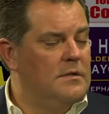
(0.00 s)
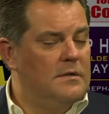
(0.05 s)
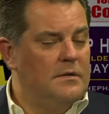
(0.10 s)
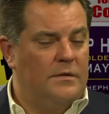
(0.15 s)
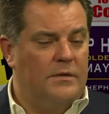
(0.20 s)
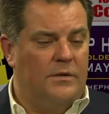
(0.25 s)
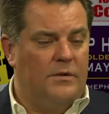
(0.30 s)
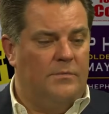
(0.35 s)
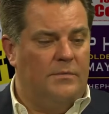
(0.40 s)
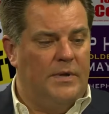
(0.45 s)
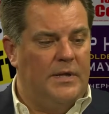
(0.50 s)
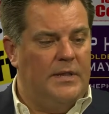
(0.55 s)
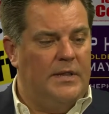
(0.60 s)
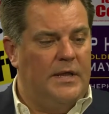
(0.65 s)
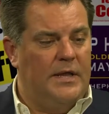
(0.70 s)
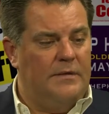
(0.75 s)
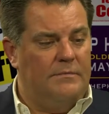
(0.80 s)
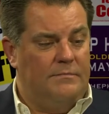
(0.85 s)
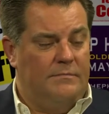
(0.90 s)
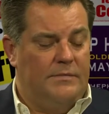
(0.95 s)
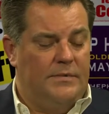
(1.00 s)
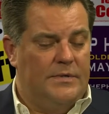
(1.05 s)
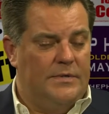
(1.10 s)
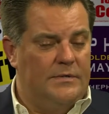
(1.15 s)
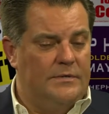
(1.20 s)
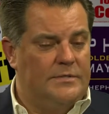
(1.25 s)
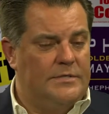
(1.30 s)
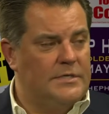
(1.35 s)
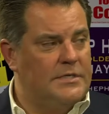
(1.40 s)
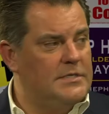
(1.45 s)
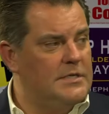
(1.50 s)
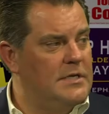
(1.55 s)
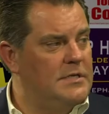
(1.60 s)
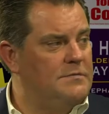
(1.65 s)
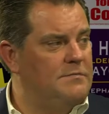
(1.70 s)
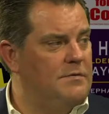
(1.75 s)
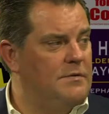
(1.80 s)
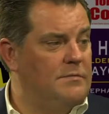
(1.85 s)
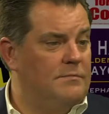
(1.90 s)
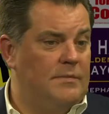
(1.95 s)
you know, made that
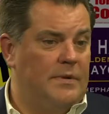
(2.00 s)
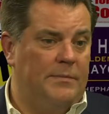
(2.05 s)
successful.